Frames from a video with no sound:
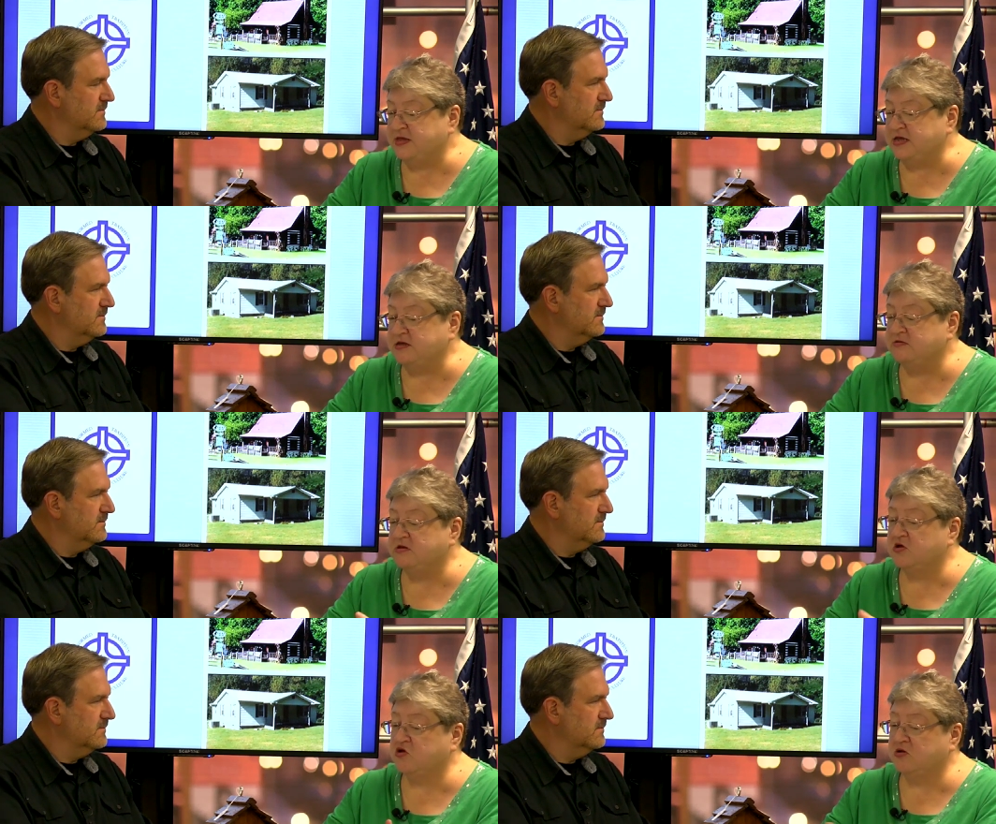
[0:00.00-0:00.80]
Speaker 1: the
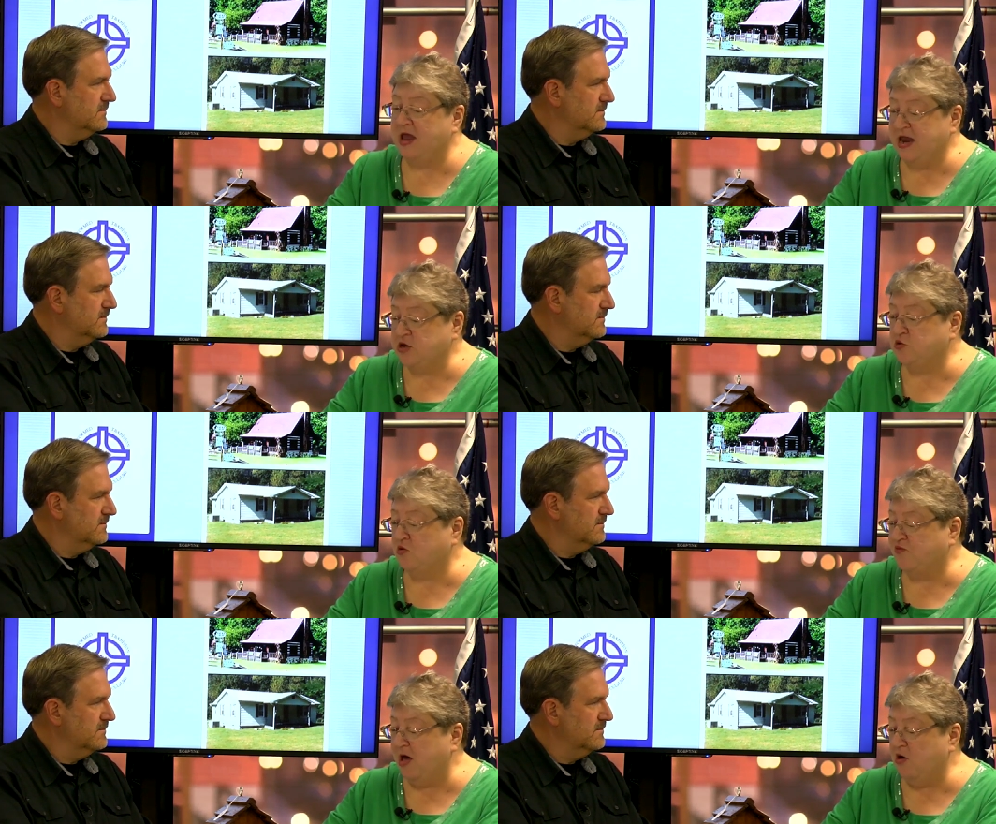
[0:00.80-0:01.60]

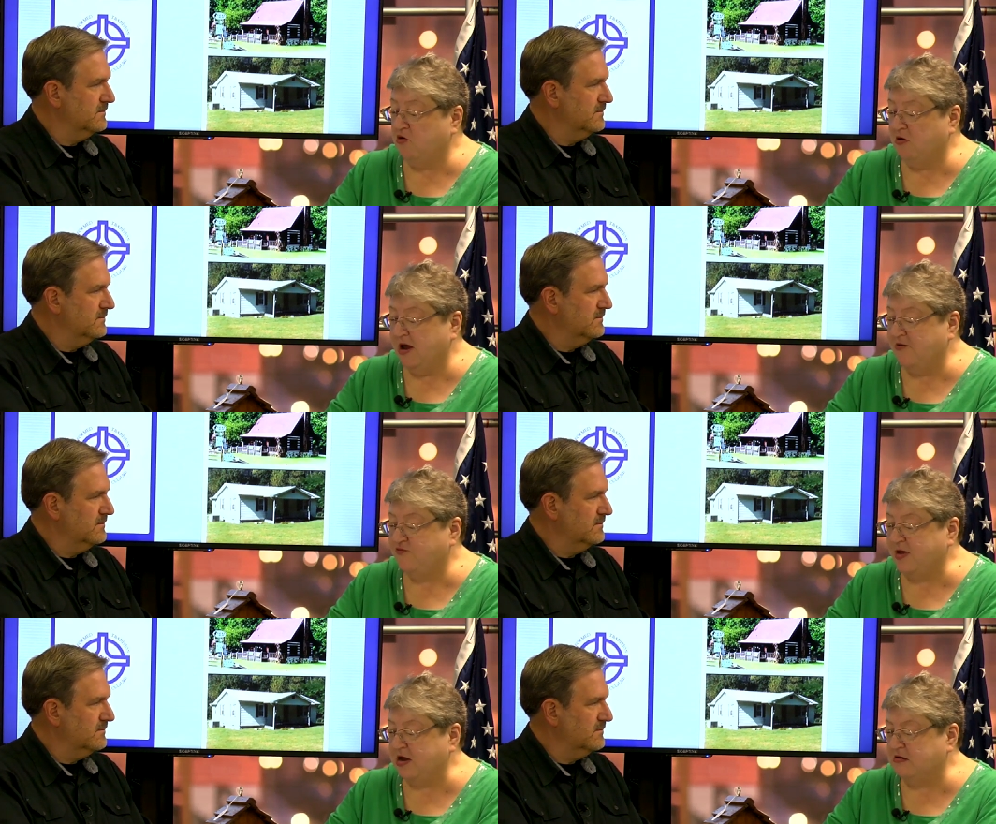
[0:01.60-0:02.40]
annual fall
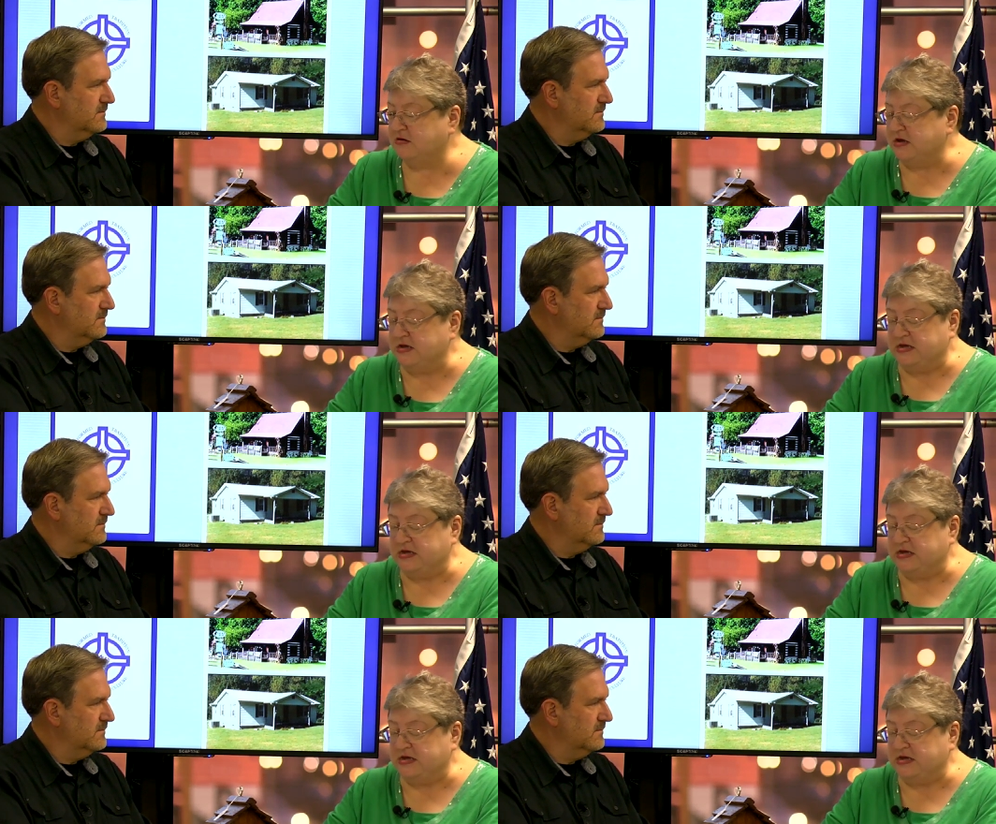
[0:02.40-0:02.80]
craft fair